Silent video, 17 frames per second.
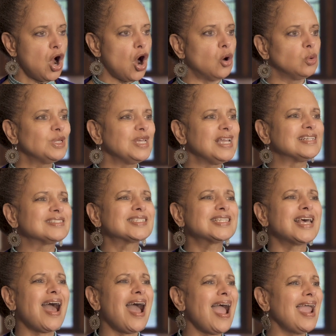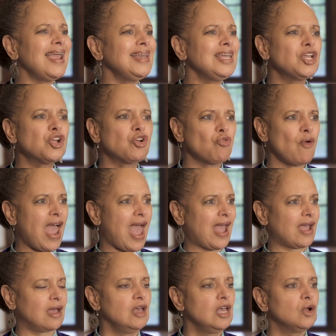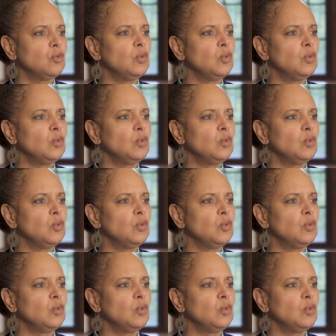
only a tiny crack